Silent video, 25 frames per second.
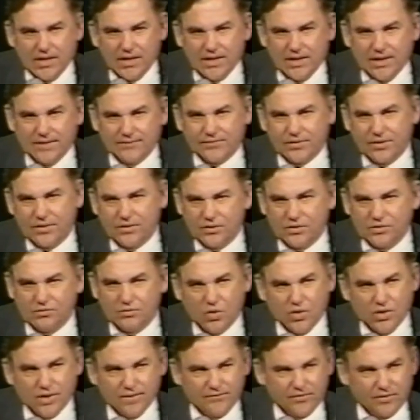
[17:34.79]
If there is
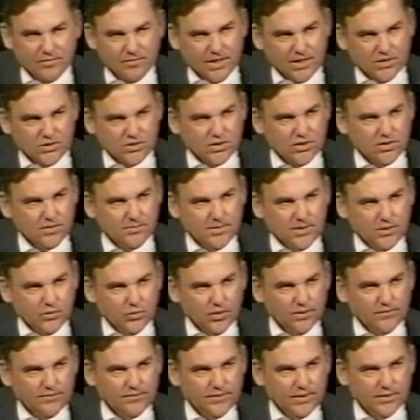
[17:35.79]
more information to be
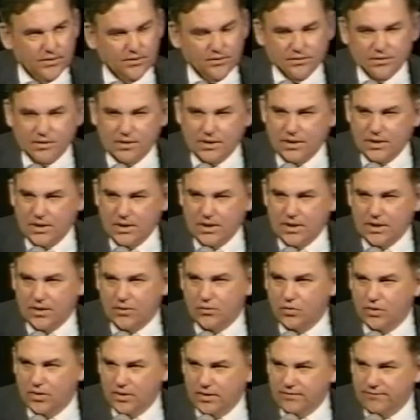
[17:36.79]
revealed, it
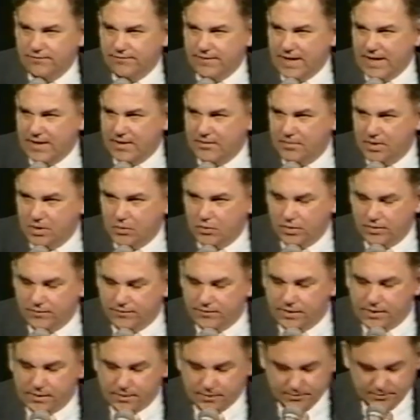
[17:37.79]
will in fact be
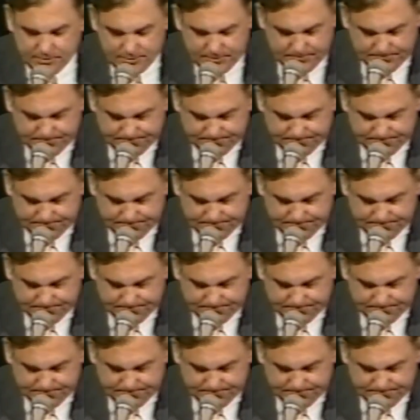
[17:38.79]
revealed.